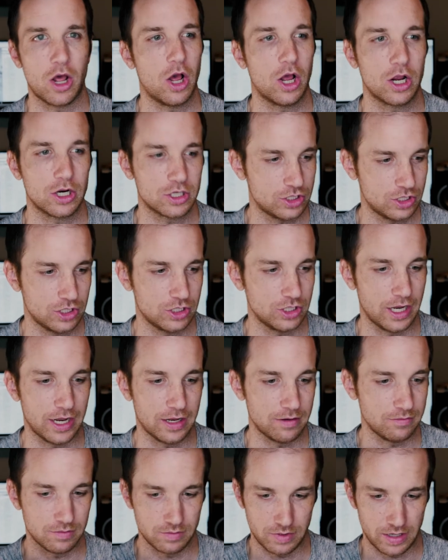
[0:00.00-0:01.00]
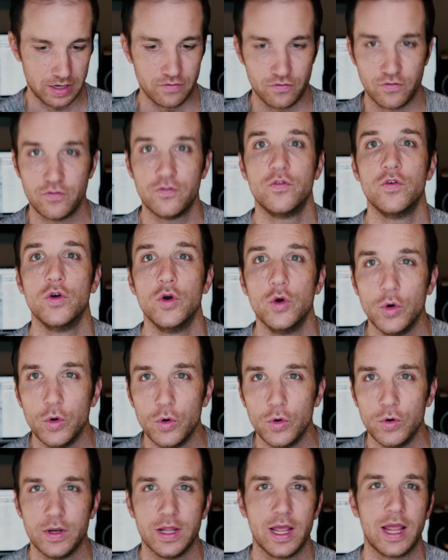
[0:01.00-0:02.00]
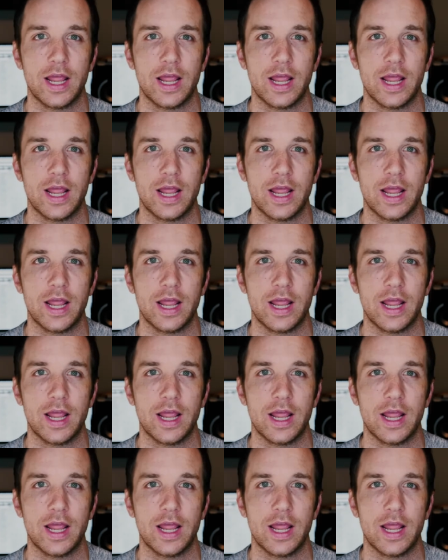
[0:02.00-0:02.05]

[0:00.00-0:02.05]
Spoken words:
oxygen and food,